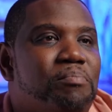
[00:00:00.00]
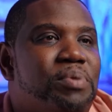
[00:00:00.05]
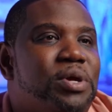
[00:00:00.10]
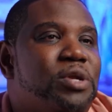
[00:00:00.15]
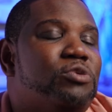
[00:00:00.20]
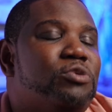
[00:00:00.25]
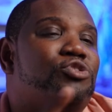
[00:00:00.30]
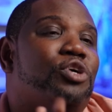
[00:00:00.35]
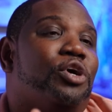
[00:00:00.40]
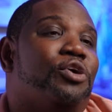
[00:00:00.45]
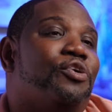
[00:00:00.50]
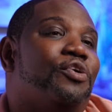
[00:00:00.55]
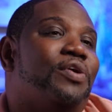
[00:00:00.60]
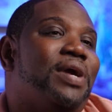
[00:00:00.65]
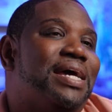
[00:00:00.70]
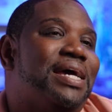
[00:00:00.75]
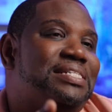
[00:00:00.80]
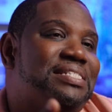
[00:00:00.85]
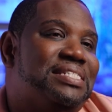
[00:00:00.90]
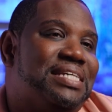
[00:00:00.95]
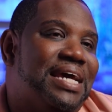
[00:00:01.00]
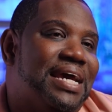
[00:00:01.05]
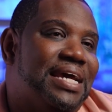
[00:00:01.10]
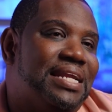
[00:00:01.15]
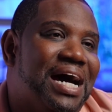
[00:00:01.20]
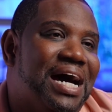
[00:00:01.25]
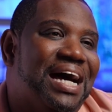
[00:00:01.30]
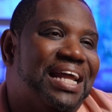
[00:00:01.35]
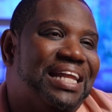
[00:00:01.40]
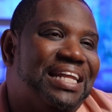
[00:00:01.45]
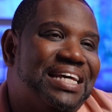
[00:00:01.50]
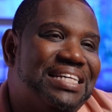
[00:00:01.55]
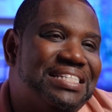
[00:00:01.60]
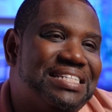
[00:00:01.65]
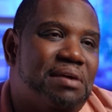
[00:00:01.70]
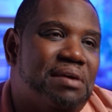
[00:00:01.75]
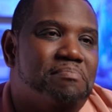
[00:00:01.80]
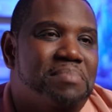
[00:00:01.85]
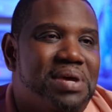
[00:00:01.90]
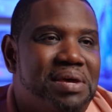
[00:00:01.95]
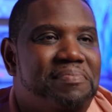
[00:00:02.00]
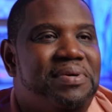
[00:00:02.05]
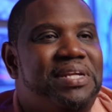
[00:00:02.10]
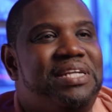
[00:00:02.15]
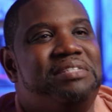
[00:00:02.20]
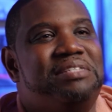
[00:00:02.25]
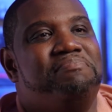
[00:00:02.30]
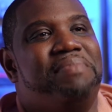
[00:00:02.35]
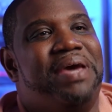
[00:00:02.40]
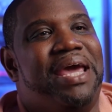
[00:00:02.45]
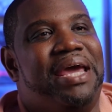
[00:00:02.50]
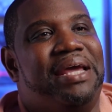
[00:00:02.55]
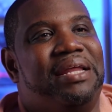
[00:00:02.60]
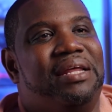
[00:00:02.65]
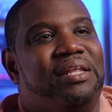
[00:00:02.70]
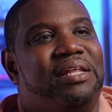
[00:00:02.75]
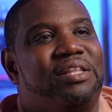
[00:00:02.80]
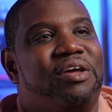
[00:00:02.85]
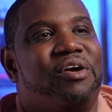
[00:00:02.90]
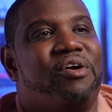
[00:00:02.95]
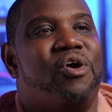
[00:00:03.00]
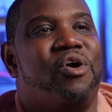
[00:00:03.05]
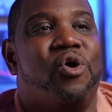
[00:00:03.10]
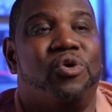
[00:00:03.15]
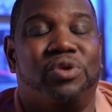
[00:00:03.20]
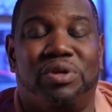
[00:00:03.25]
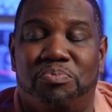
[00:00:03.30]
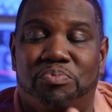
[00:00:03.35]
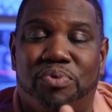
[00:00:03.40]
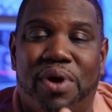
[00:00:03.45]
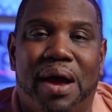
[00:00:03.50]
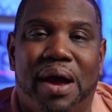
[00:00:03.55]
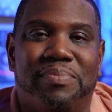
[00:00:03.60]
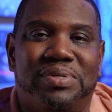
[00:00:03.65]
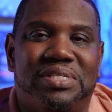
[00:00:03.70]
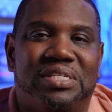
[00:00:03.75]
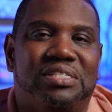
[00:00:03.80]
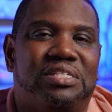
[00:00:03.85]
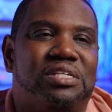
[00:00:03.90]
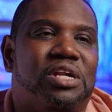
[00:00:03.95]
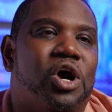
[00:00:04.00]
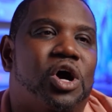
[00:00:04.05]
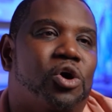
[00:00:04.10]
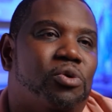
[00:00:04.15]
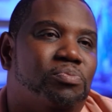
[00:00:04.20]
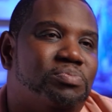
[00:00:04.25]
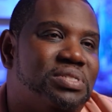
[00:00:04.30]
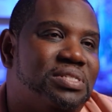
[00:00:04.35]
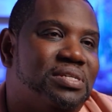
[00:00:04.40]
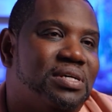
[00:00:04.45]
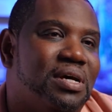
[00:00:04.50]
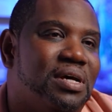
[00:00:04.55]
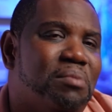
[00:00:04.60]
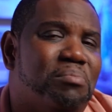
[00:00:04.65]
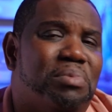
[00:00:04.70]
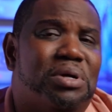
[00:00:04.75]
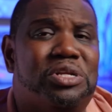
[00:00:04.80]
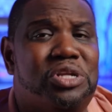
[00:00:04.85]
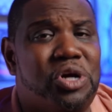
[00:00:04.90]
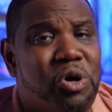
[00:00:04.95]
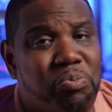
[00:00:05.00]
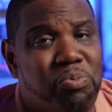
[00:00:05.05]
Peter Drucker has said, "Unless commitment is made, there are only promises and hopes, but no